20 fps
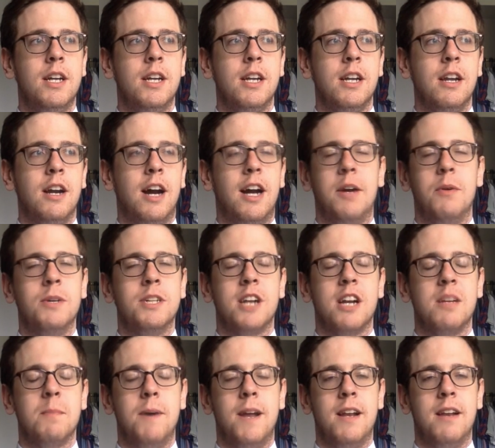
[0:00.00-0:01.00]
Yeah, I always go
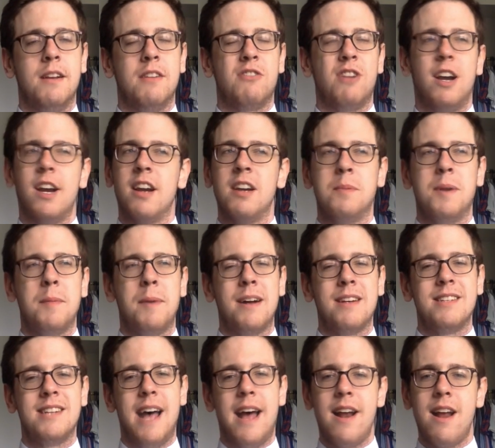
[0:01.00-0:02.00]
to bed, try and go to bed
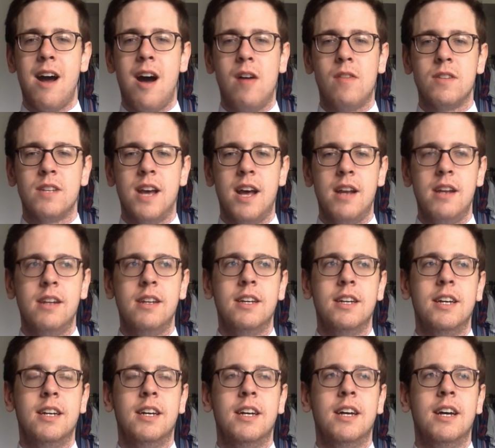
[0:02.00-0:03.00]
about 10, half 10, and
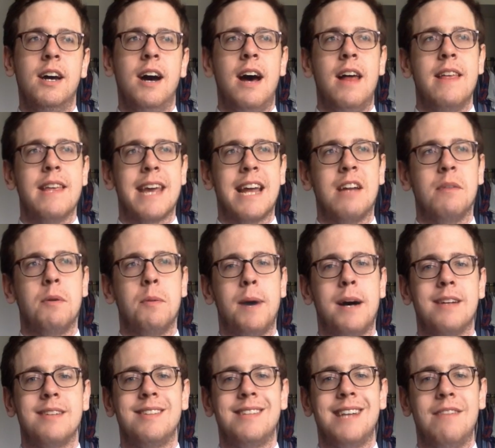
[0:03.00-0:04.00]
then get up
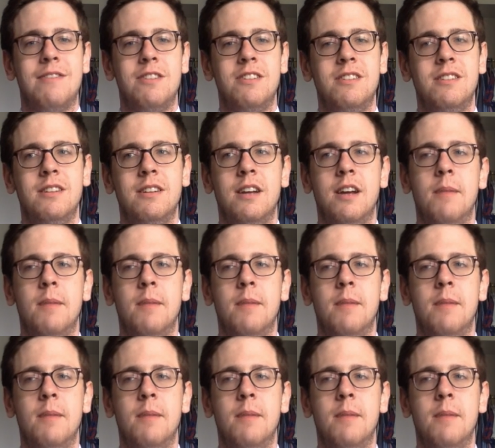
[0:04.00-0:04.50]
about 7.